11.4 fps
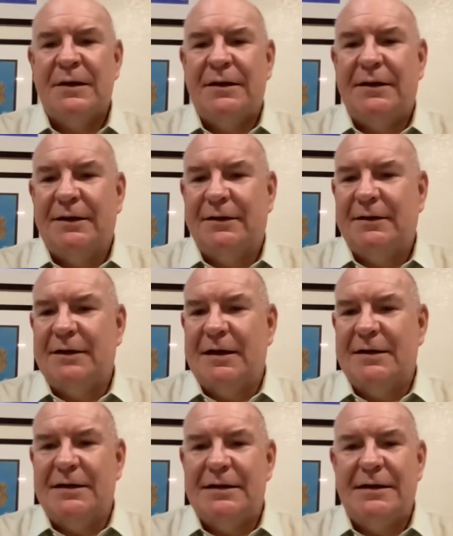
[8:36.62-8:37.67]
in
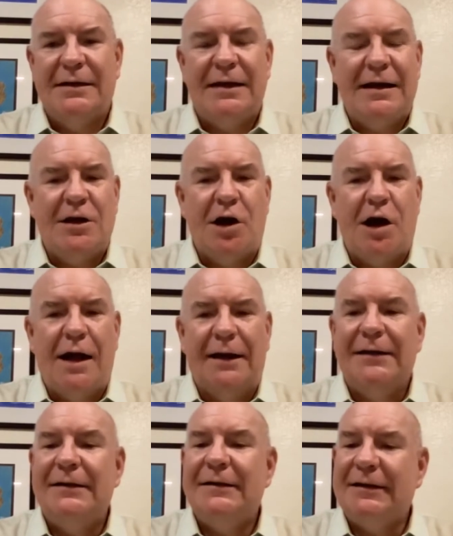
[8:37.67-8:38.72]

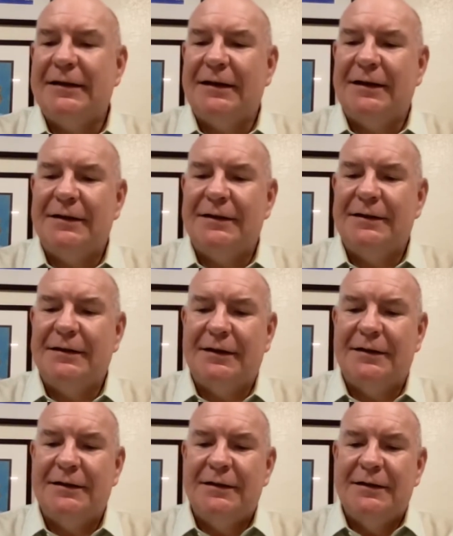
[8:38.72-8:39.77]
1989
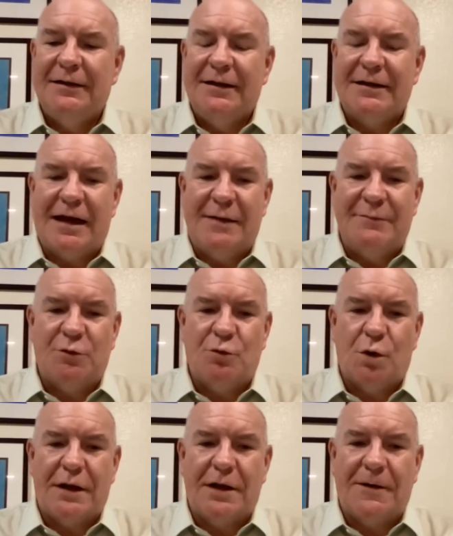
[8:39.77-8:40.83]
and came to
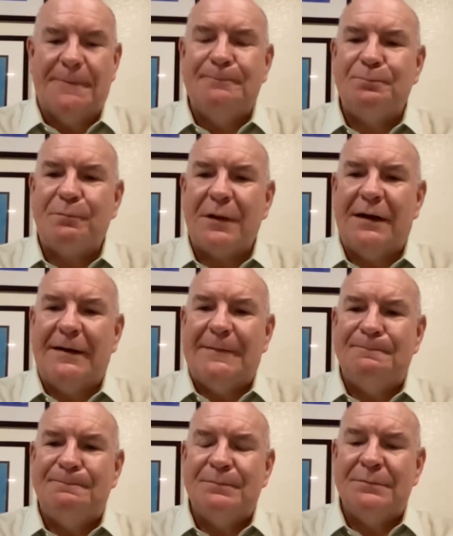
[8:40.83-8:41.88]
work here.
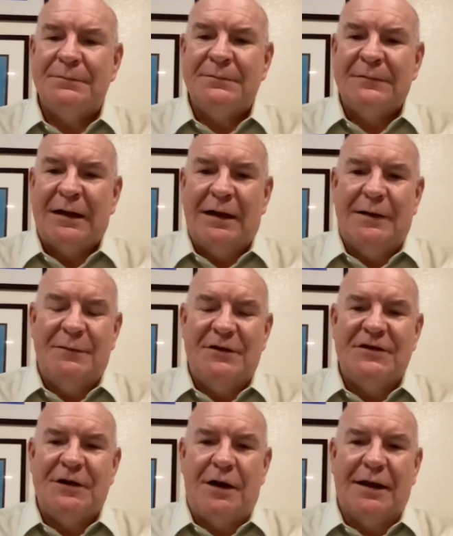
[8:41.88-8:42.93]
I'd been
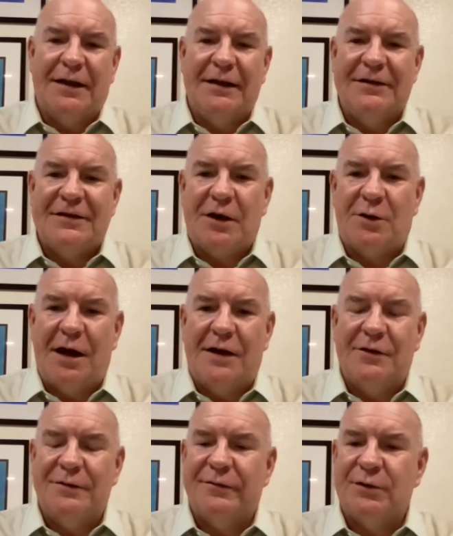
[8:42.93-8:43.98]
studying at East Carolina
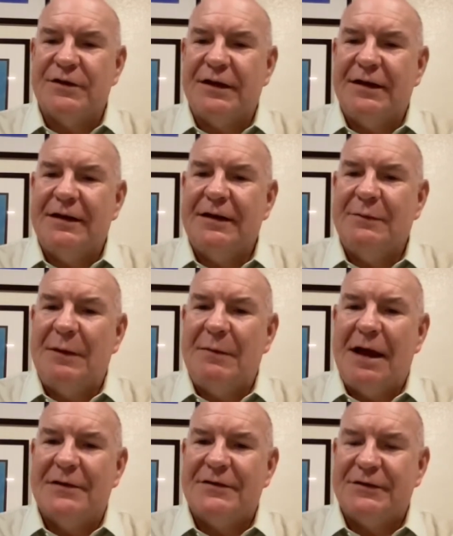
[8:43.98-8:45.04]
University and did my
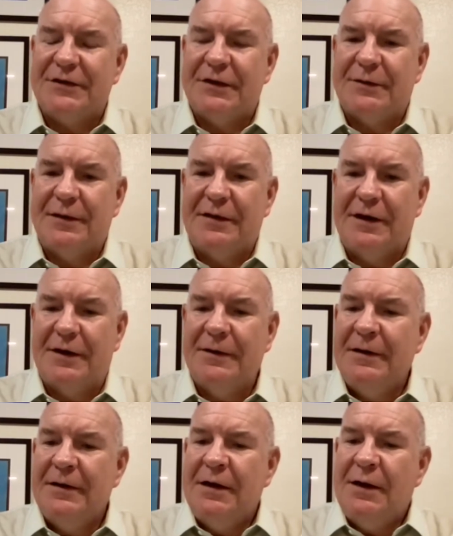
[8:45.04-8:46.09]
master's degree there.
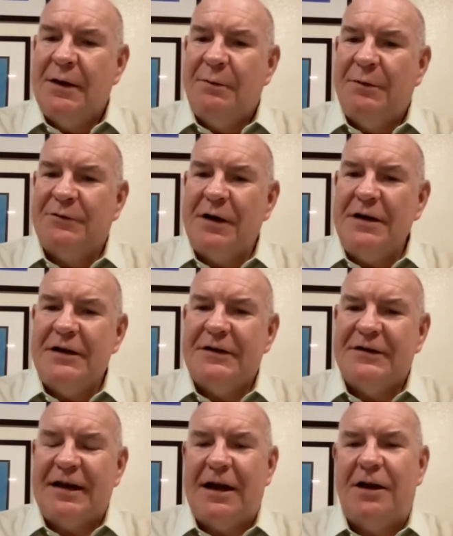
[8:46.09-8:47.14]
But trying to
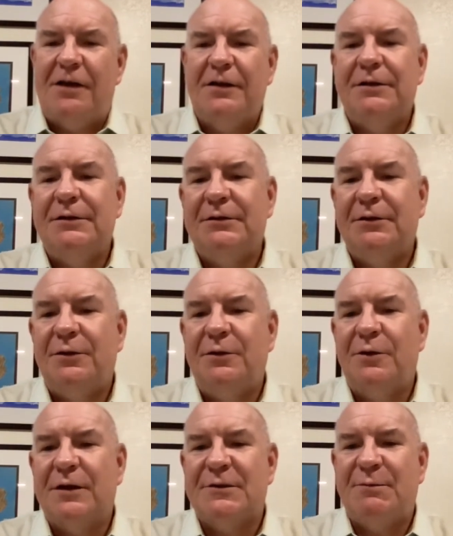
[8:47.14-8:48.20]
sell
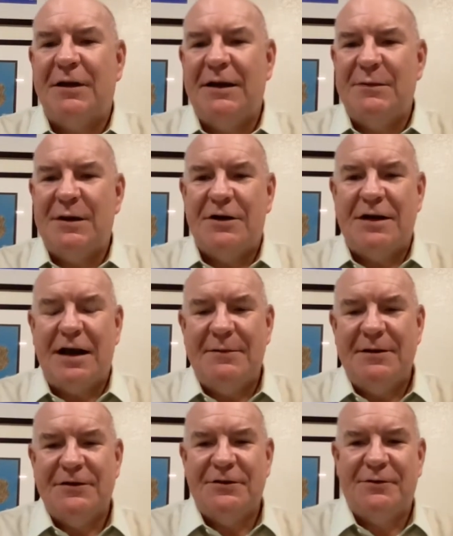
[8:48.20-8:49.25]
or explain maritime
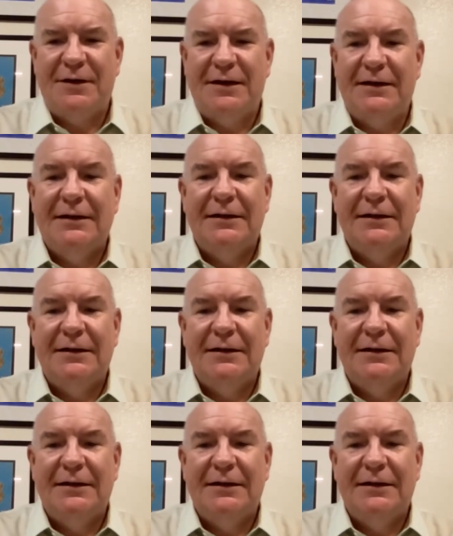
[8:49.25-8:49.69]
history